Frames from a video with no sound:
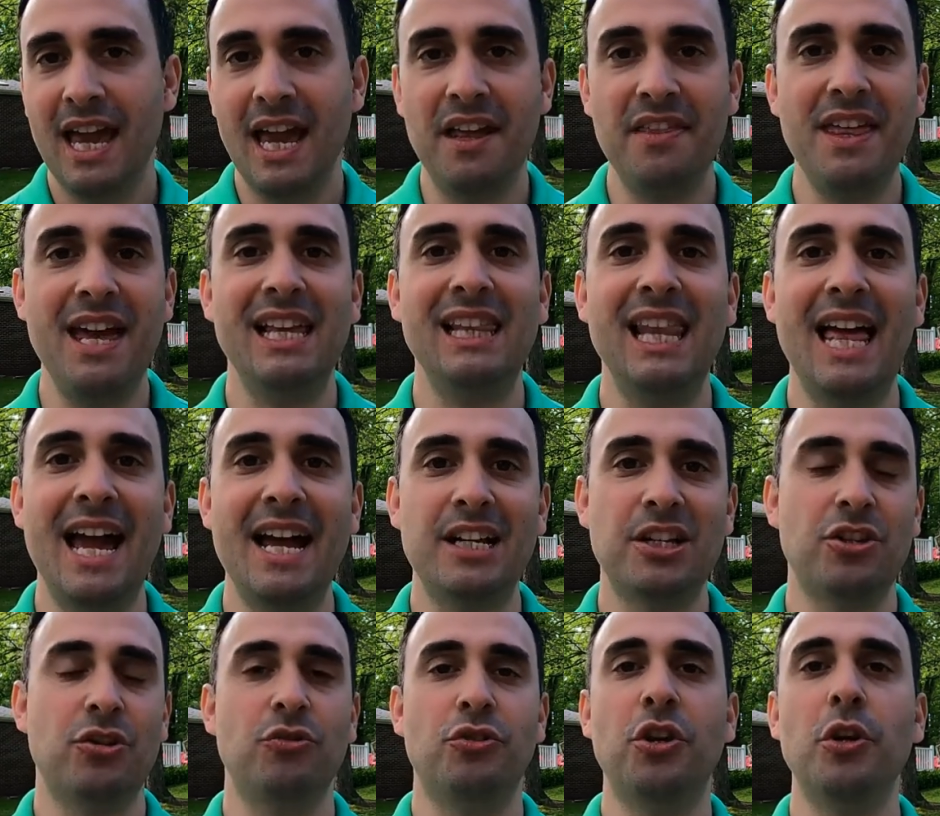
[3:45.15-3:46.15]
and they
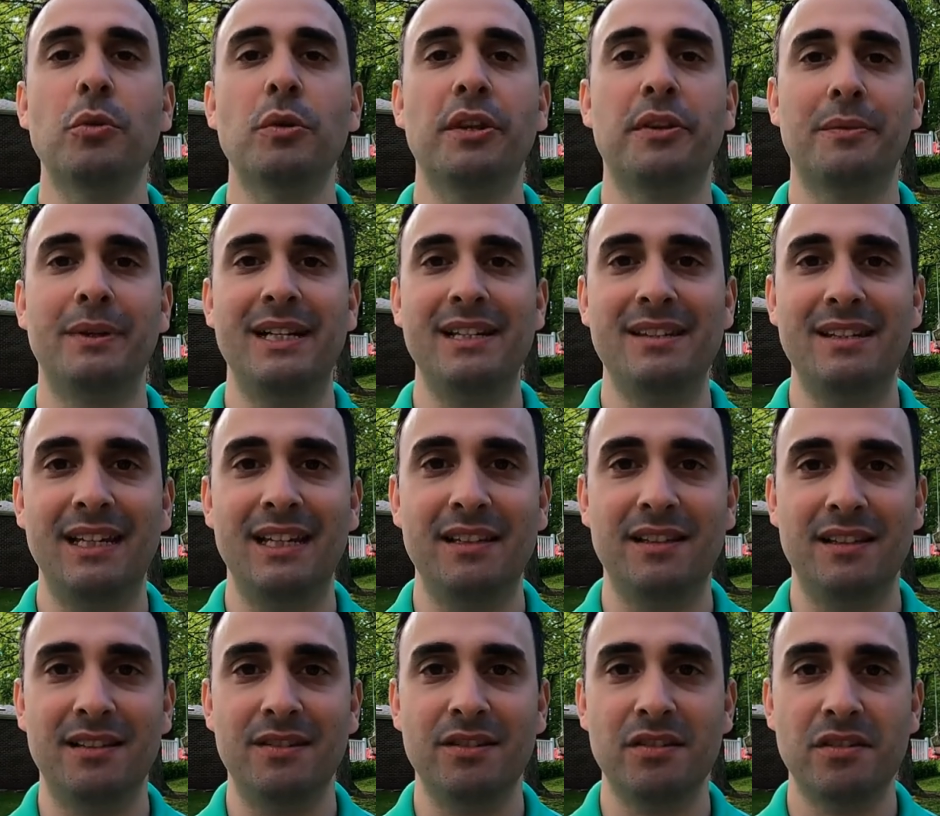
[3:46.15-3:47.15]
last you two or three
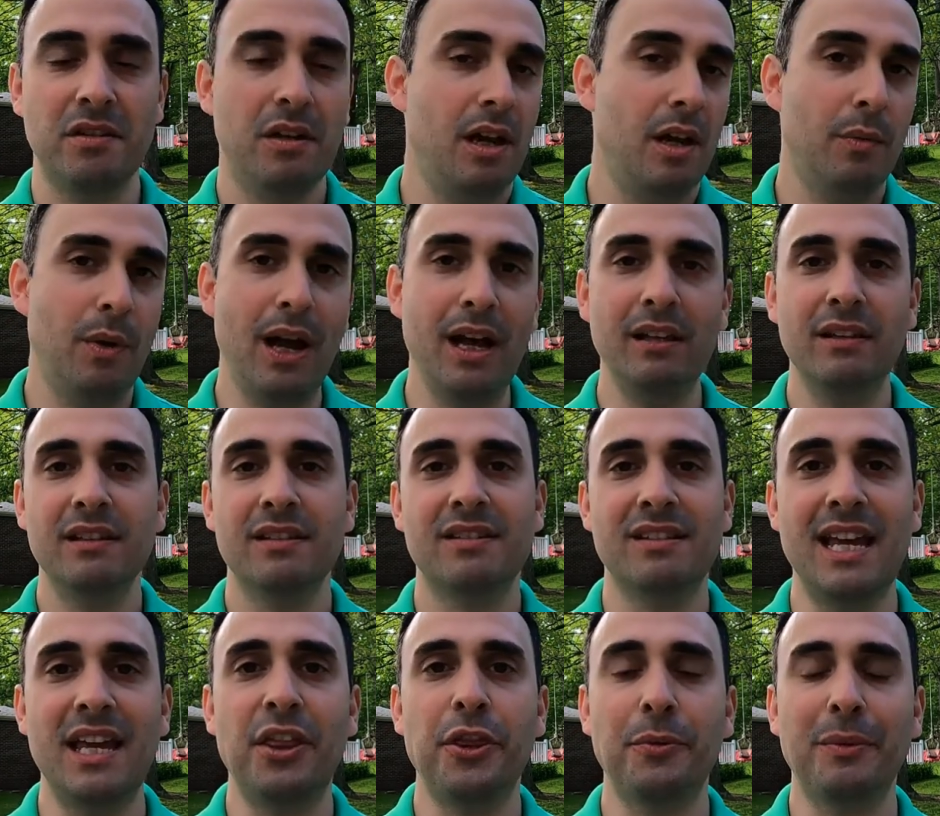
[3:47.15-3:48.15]
seasons, well,
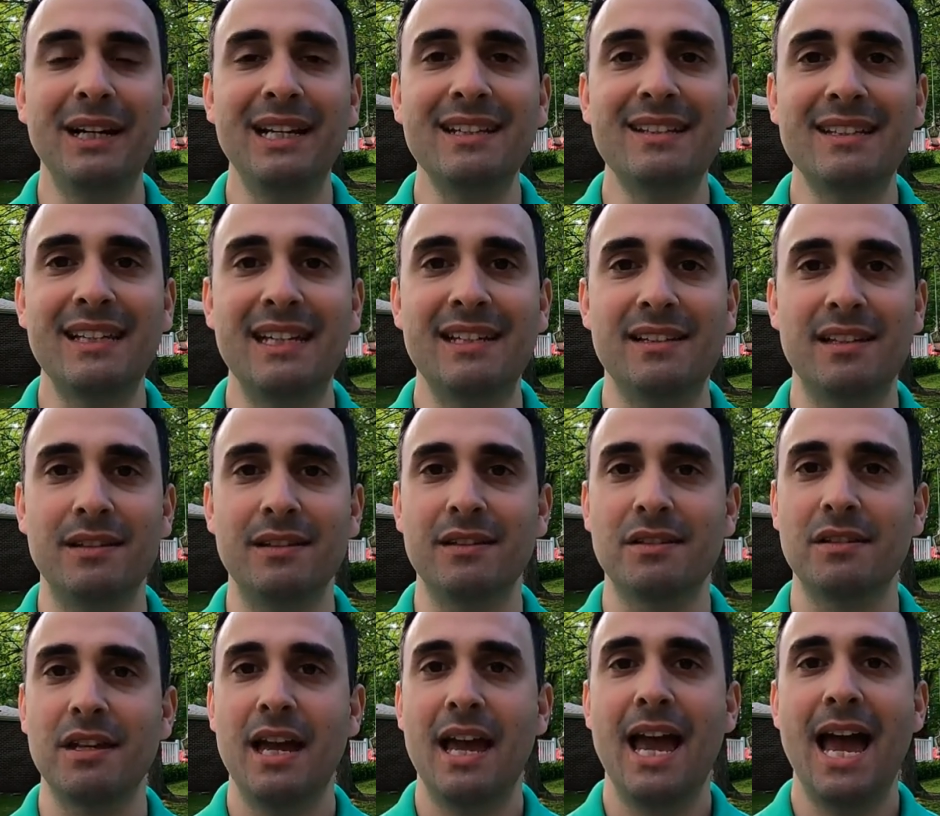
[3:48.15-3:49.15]
say three
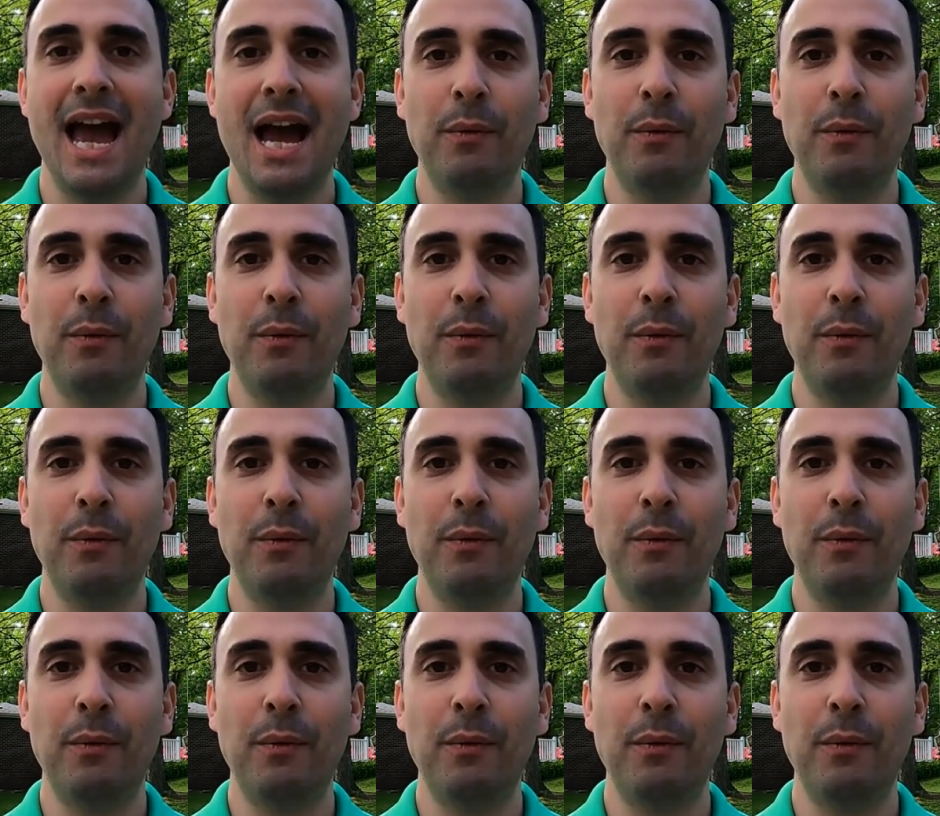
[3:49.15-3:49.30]
seasons,